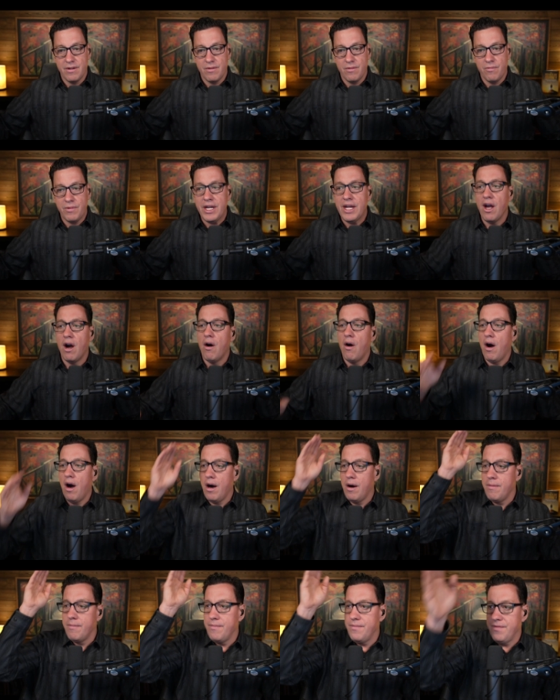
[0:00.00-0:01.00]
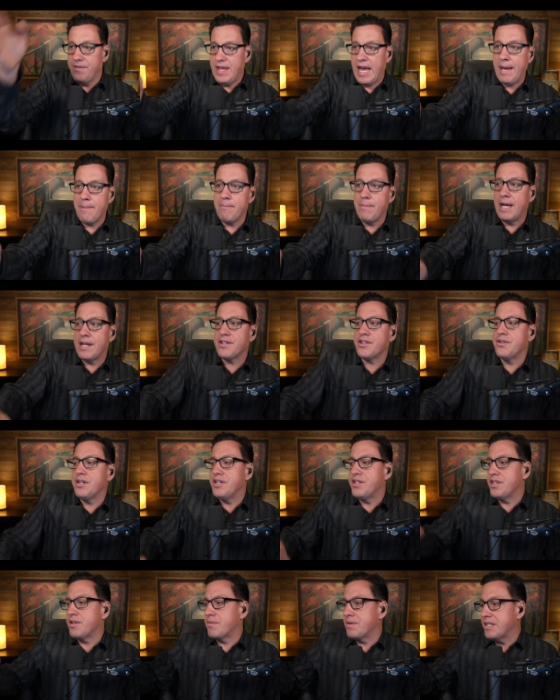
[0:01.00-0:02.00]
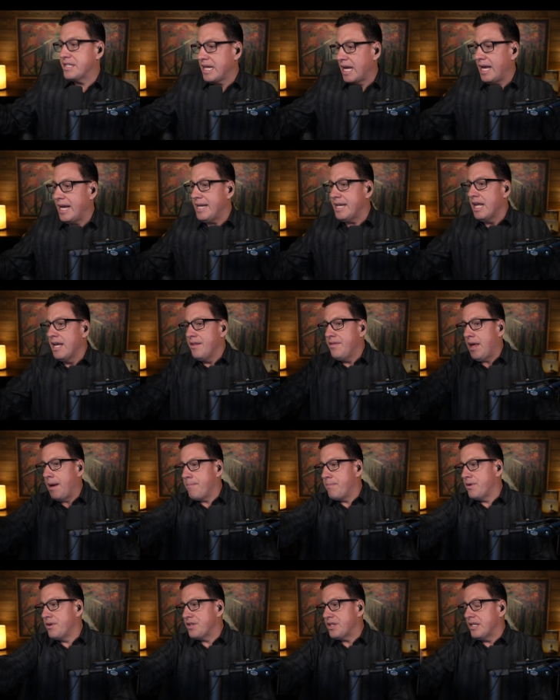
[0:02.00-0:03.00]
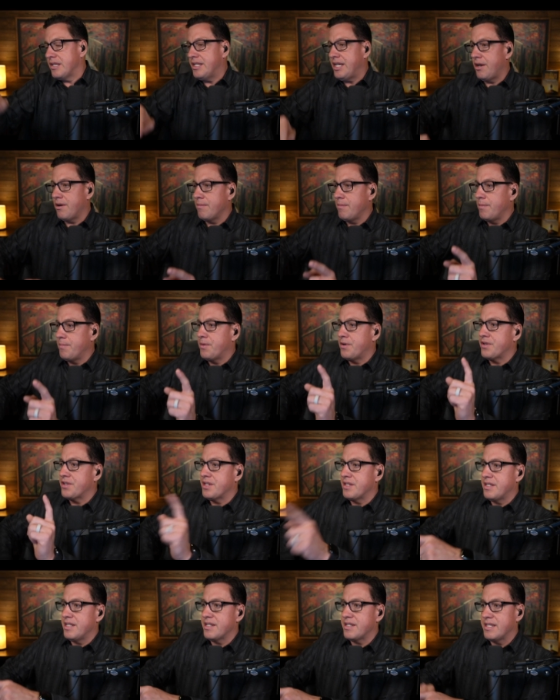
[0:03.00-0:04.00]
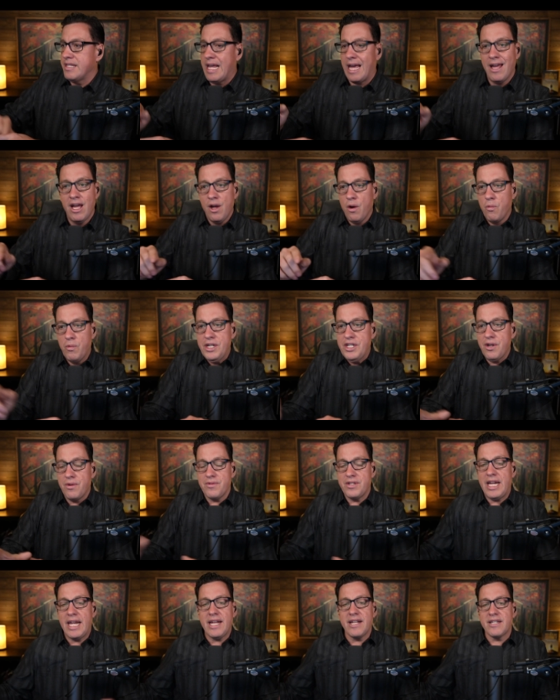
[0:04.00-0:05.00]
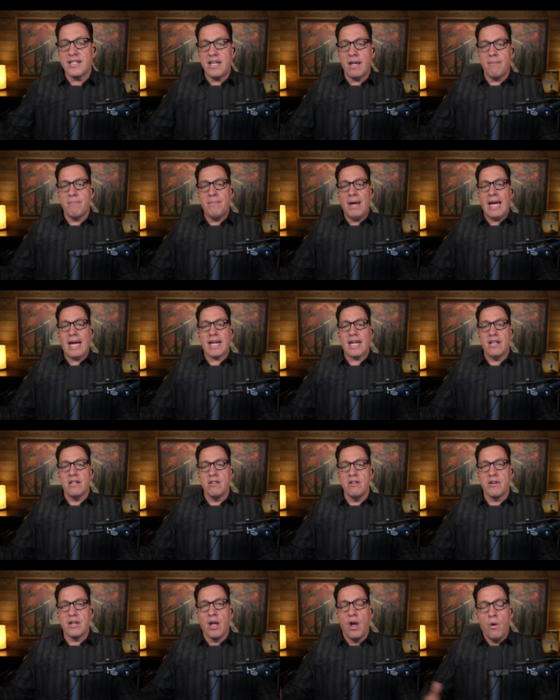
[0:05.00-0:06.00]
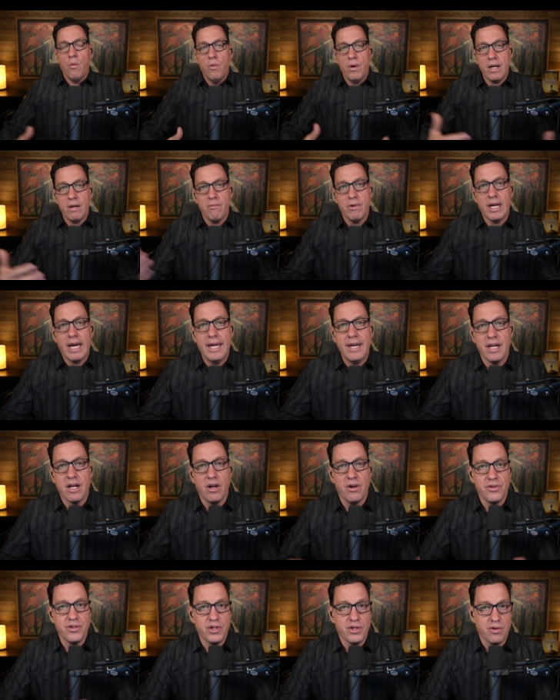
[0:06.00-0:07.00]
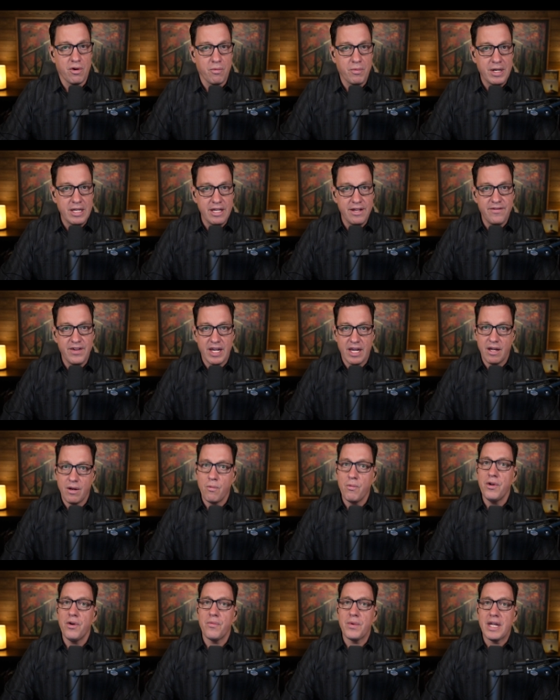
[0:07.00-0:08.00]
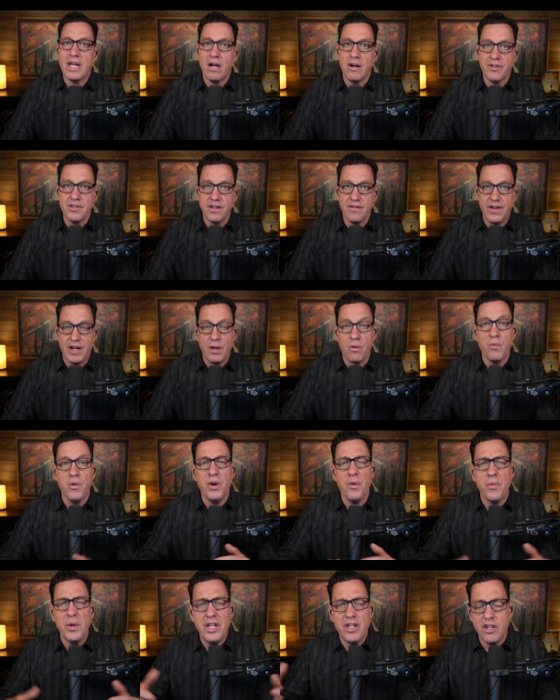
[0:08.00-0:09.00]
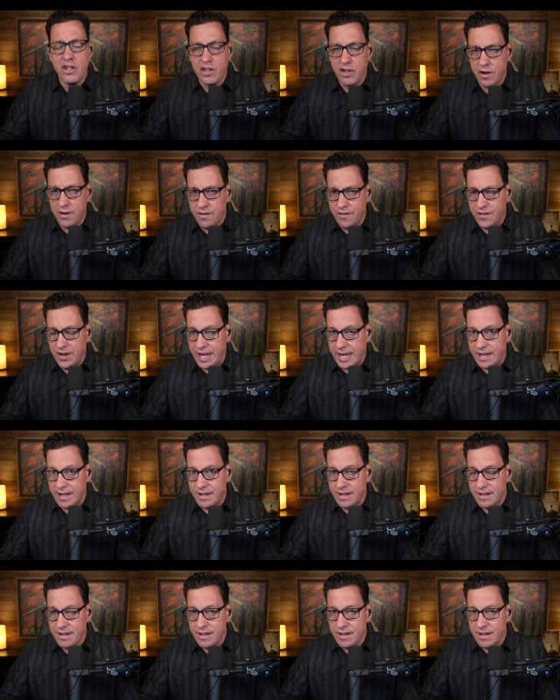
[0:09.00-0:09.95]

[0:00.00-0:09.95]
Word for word: We go, oh, that pastor needs to resign, that person, terrible person, this and that. We don't take a step back and look, what, what kind of culture are we living in? What are we cultivating? What are we serving?